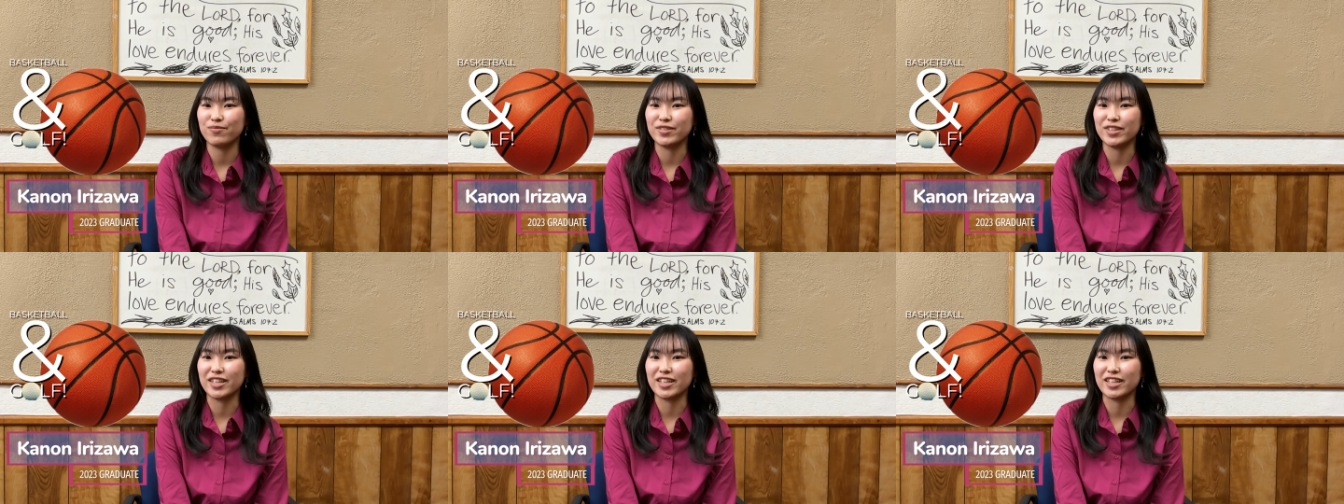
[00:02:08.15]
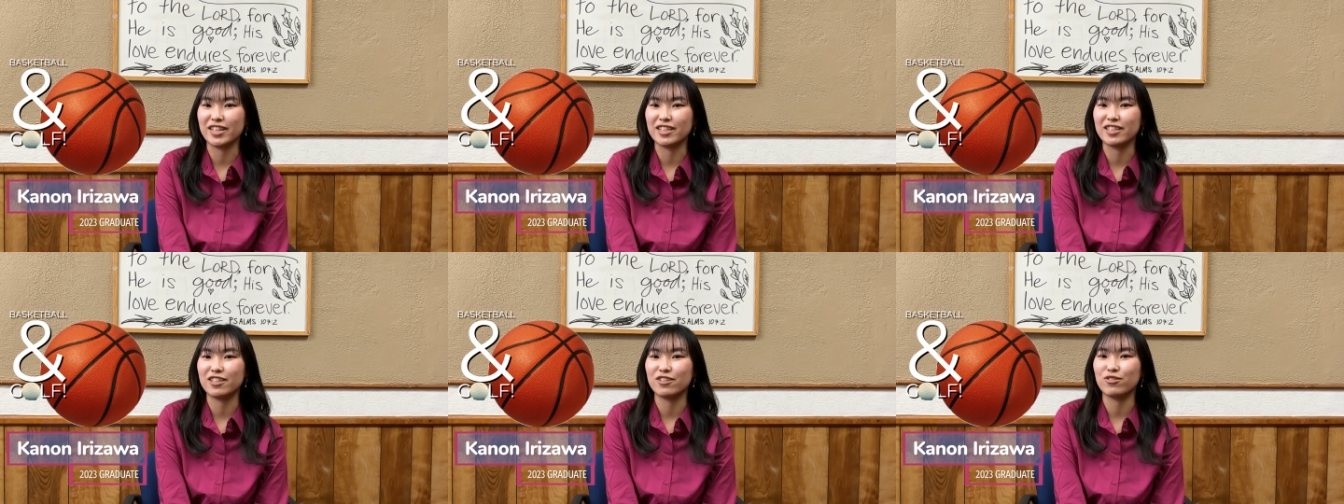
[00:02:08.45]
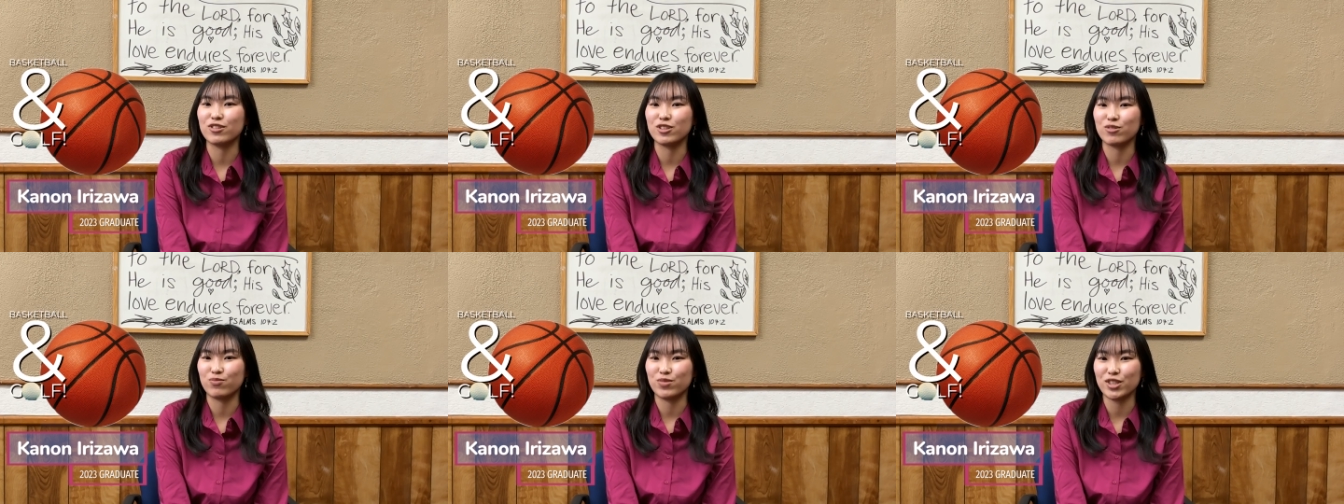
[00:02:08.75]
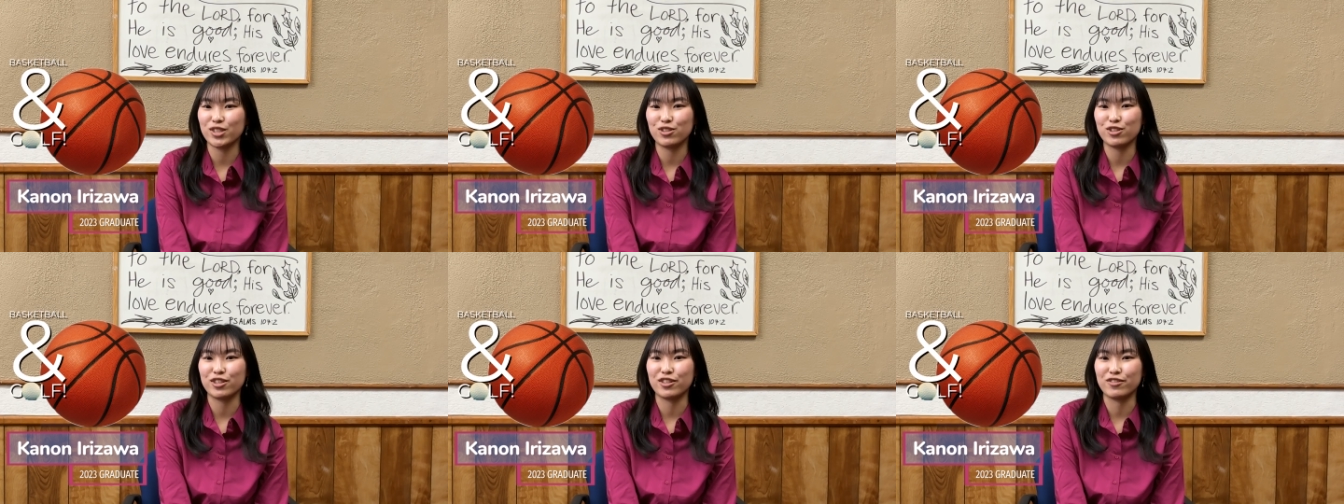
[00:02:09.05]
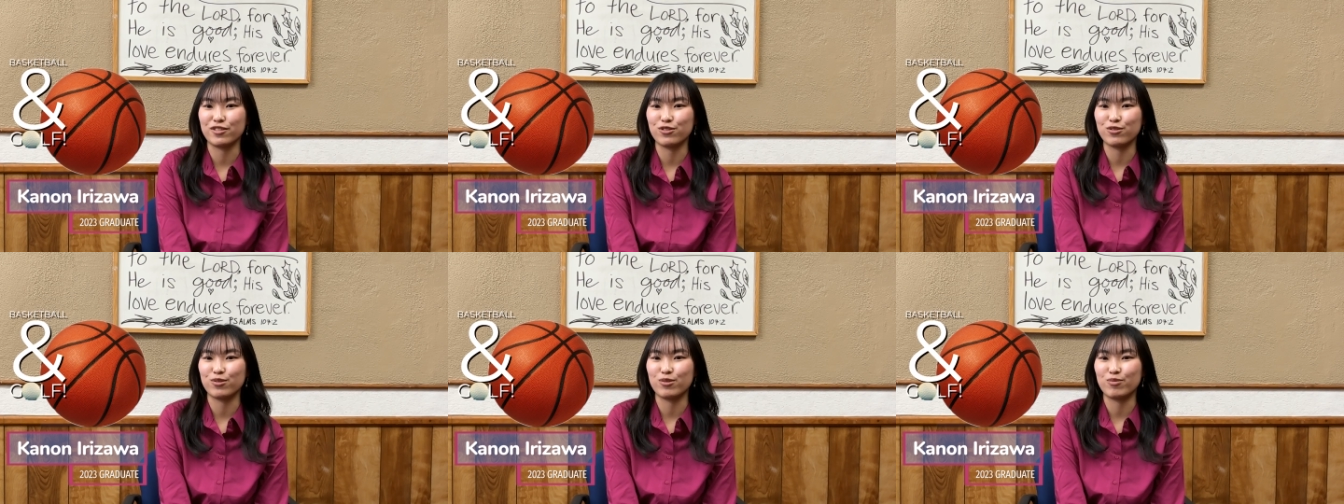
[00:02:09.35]
Yeah, okay. that was big
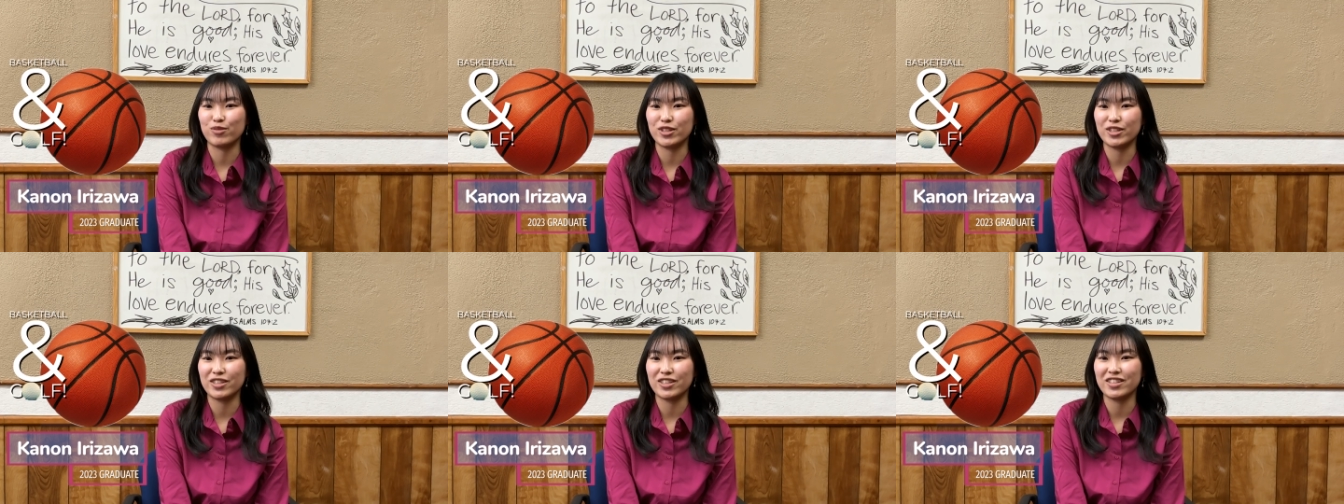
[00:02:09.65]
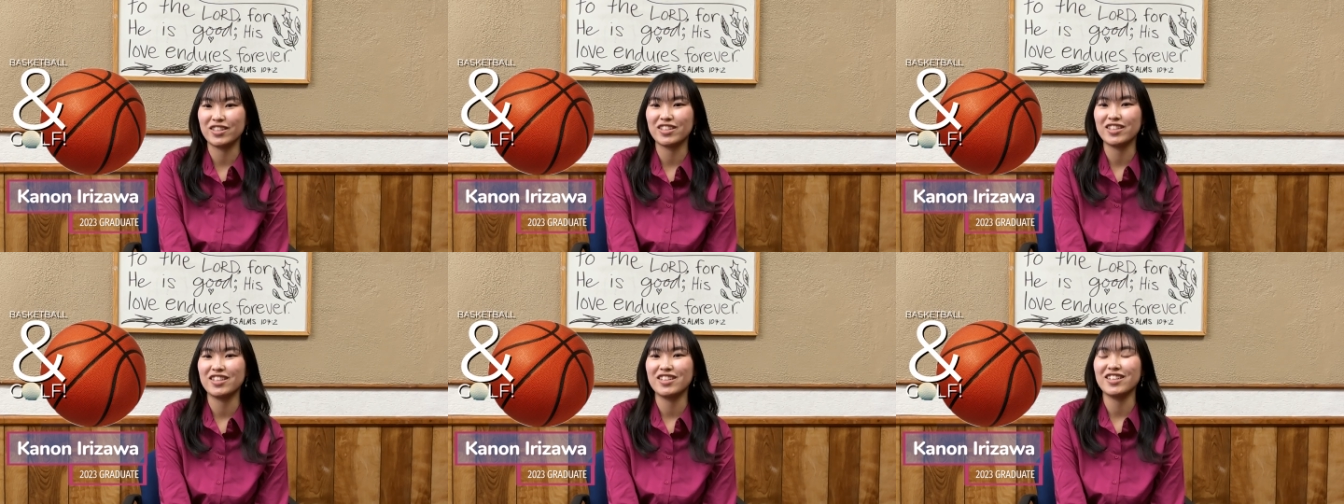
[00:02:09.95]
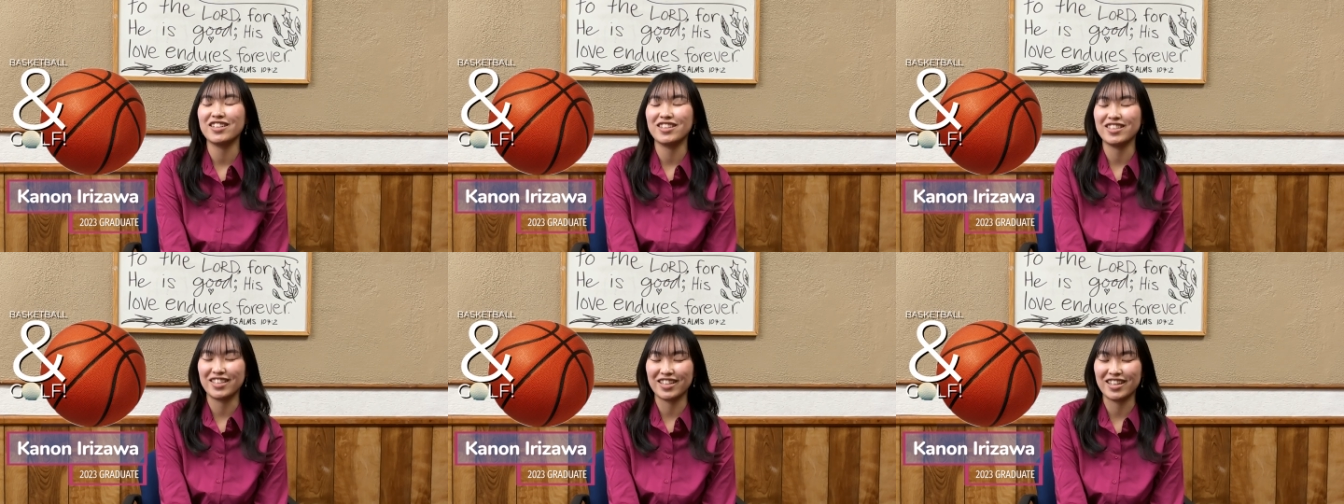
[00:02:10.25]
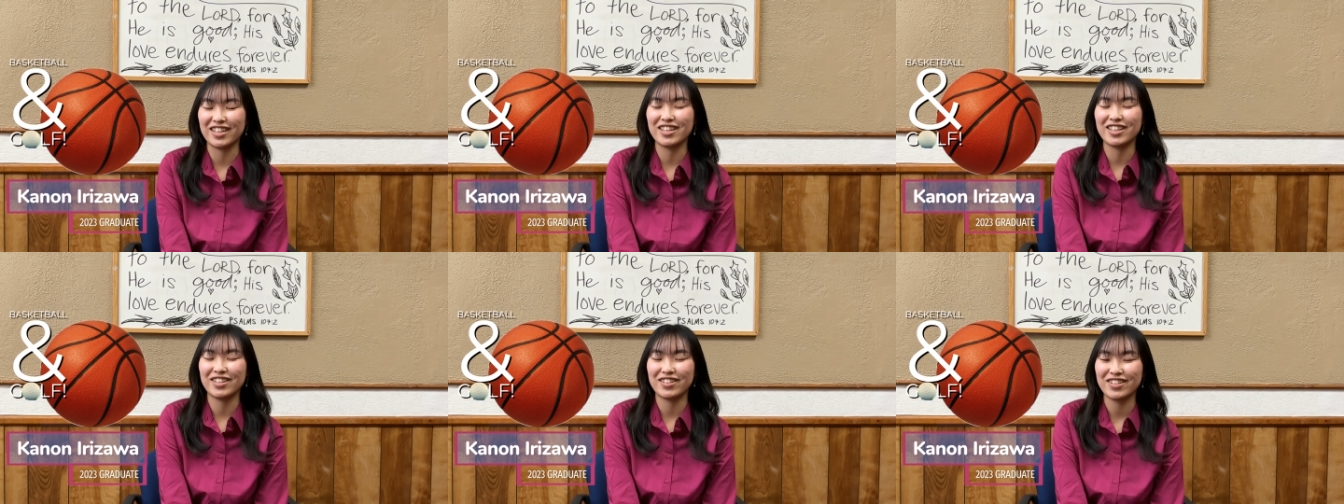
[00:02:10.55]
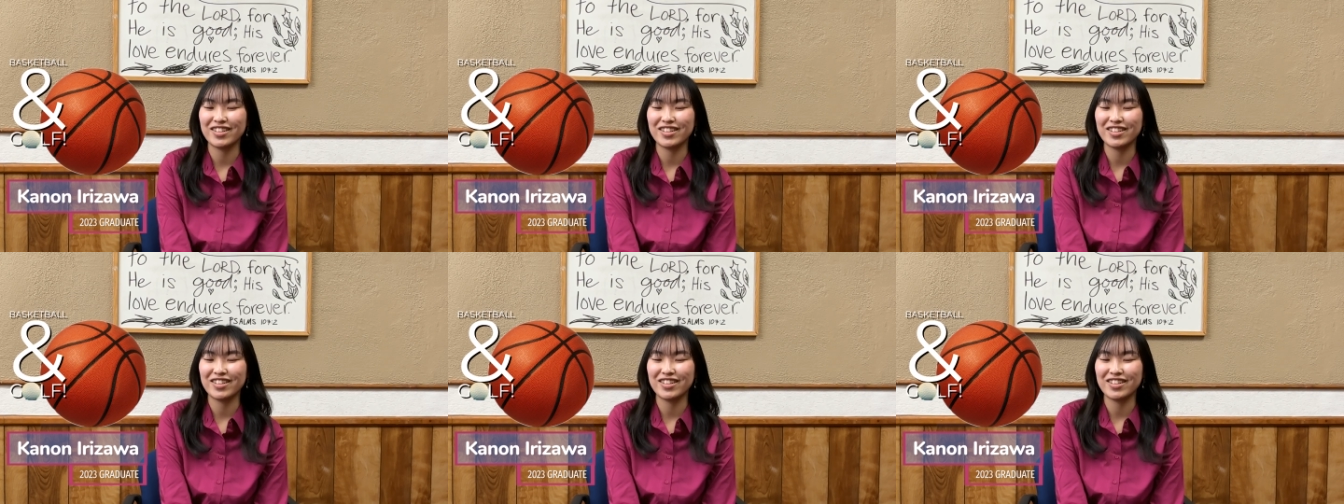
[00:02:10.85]
challenge for me. Do you like that golf? Yeah.